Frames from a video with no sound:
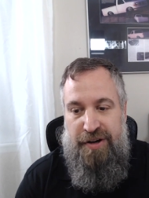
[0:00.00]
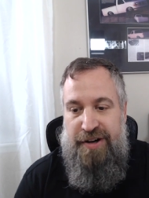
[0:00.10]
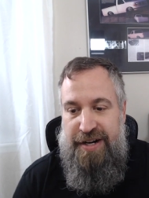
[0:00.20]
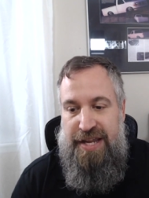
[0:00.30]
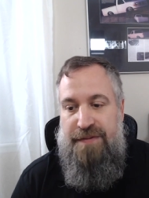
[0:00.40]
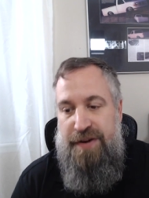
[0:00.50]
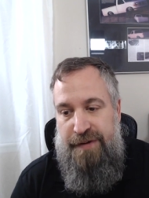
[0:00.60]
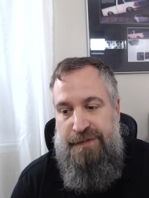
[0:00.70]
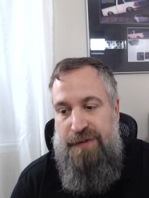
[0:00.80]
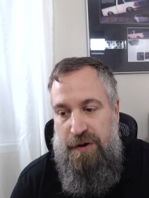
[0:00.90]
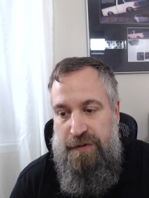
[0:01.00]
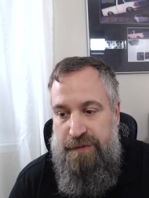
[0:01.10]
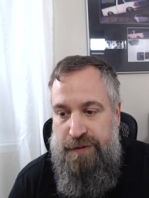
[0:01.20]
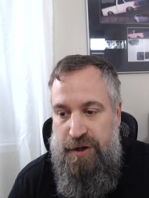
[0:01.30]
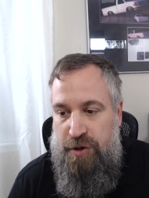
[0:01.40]
or even a
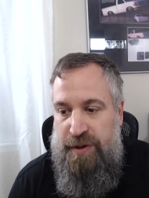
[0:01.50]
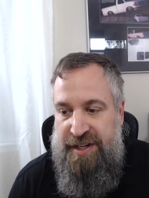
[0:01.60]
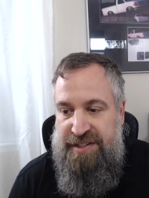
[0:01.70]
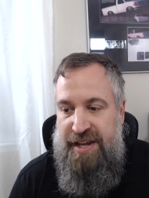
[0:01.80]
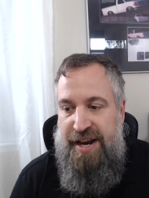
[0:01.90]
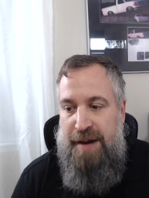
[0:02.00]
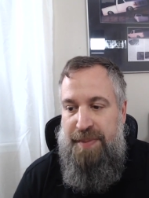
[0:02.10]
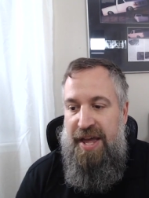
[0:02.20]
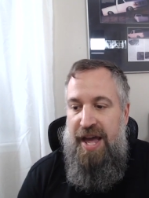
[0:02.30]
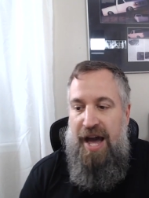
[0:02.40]
phone for a quick setup.